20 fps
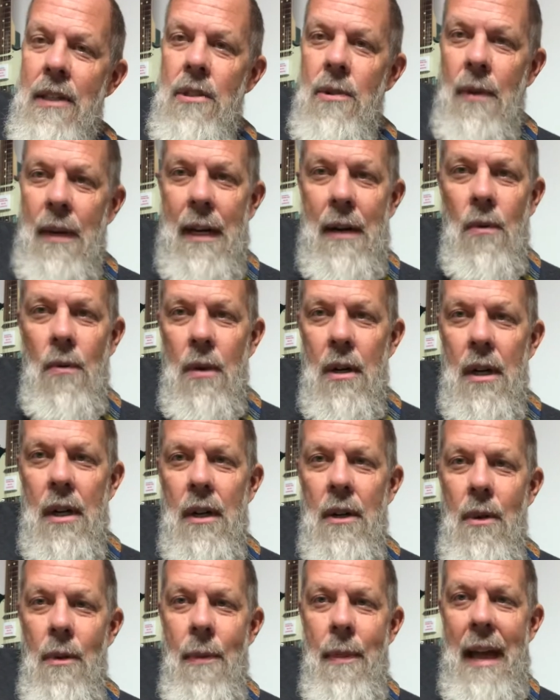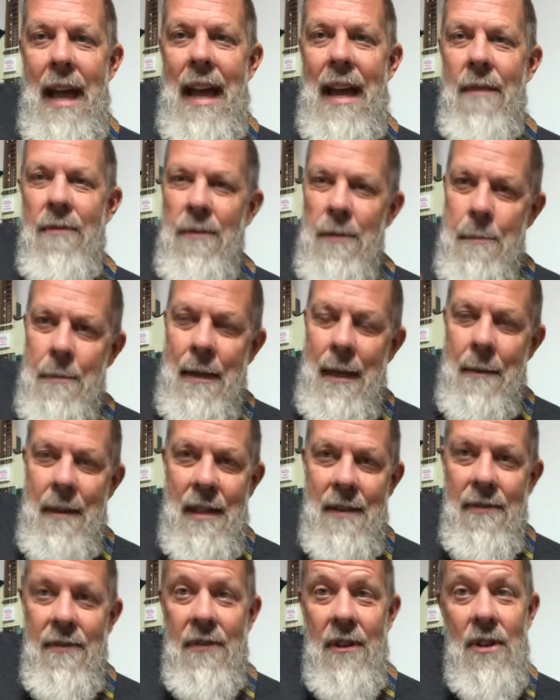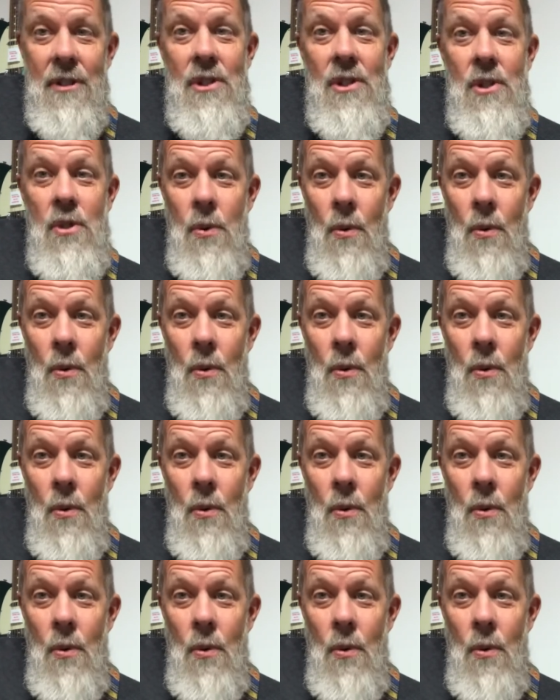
So I'll work on that for probably the first